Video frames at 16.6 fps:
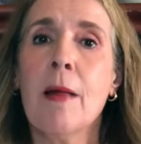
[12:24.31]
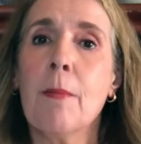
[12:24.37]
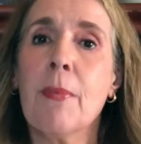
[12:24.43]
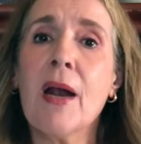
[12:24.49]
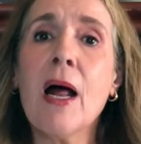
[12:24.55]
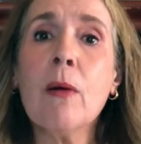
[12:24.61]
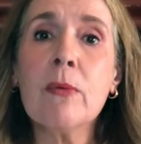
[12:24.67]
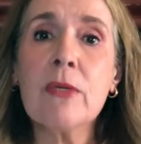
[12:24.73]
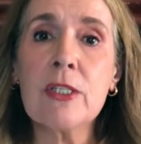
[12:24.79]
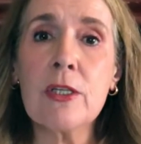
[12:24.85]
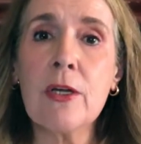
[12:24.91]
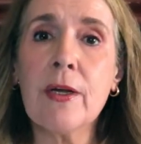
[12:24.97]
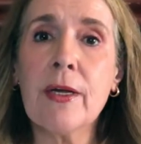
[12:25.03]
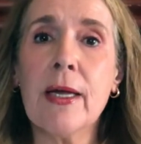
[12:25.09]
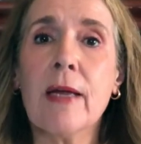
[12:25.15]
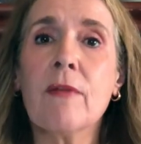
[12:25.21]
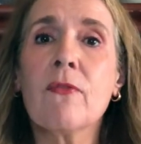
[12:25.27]
but I was
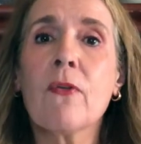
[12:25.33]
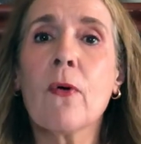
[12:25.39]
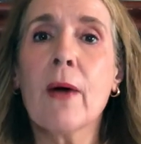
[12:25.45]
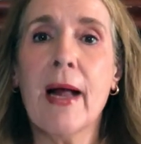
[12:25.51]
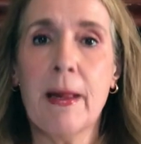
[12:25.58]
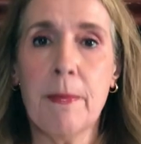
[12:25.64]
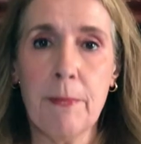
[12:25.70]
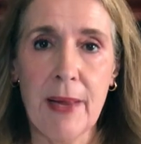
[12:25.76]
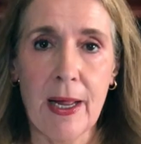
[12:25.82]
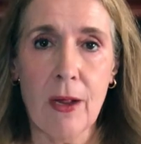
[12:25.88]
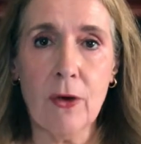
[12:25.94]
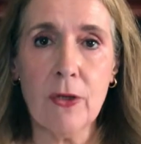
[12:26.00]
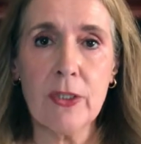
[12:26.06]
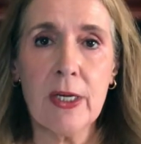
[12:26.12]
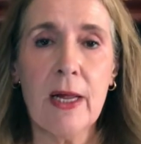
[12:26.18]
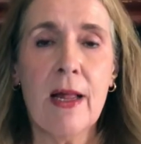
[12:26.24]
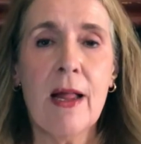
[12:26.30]
looking for a
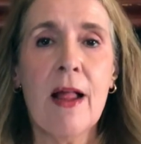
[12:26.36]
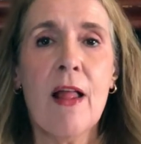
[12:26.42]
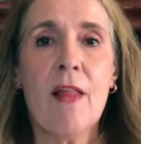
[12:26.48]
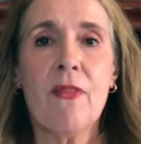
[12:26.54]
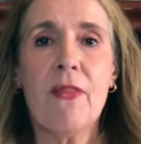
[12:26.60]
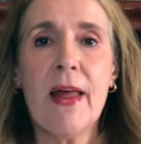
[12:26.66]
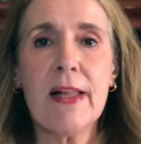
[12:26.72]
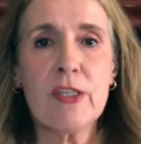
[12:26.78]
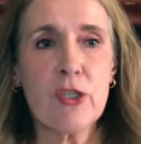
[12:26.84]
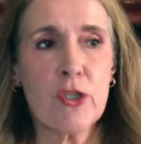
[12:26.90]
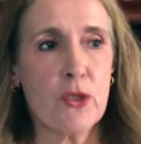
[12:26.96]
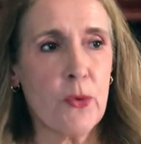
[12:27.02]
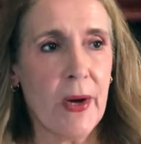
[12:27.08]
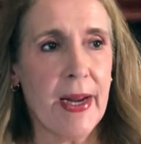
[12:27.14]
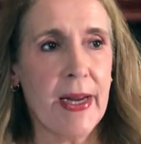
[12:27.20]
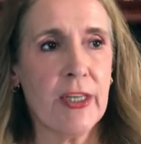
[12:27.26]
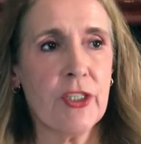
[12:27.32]
belt that
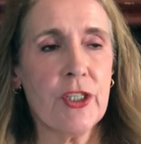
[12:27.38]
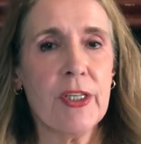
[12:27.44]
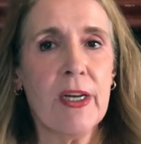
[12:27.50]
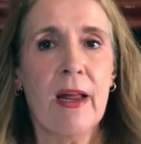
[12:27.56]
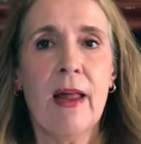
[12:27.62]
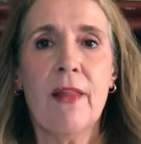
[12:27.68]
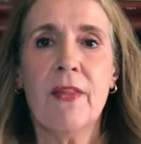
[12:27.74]
stretched,